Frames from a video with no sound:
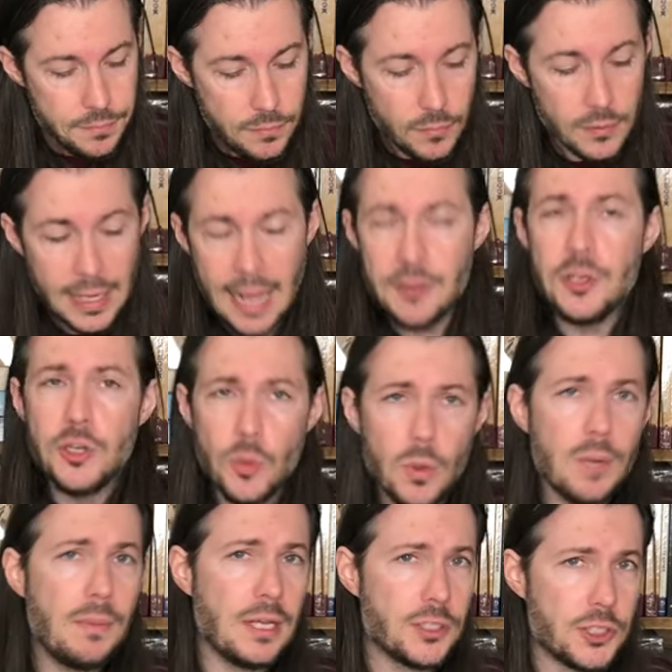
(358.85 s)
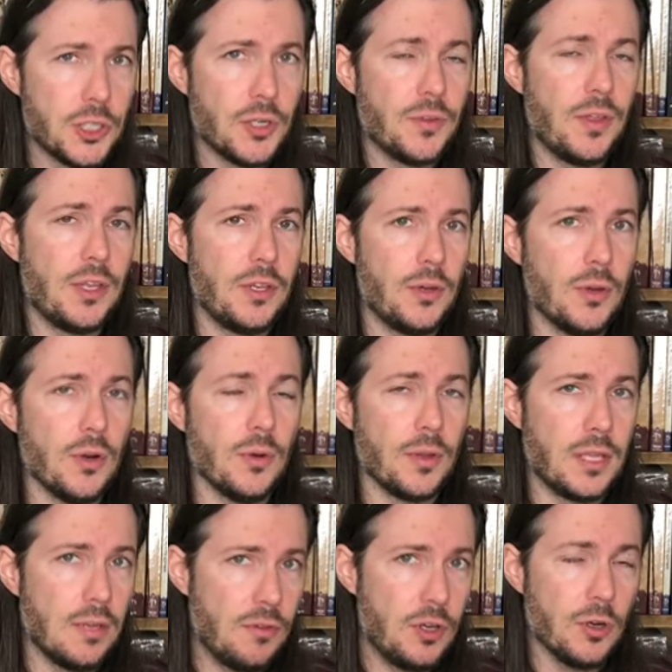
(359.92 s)
Now, you do want to make sure that you're
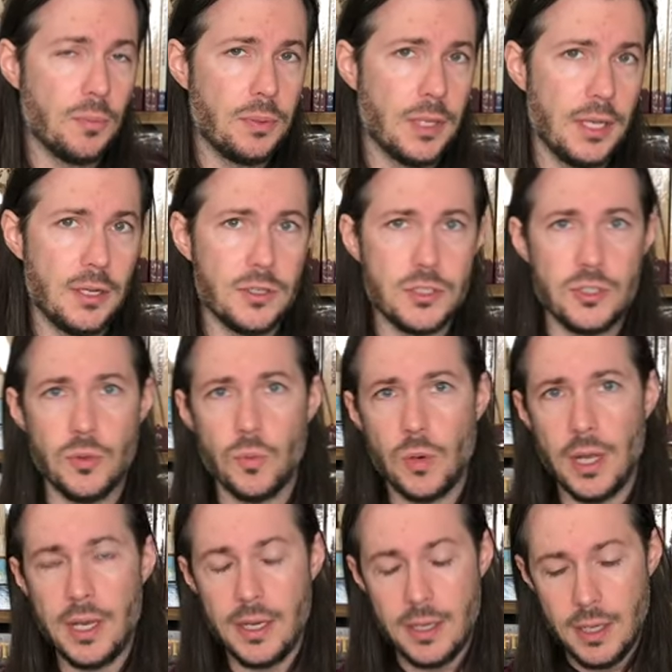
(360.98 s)
giving your players the right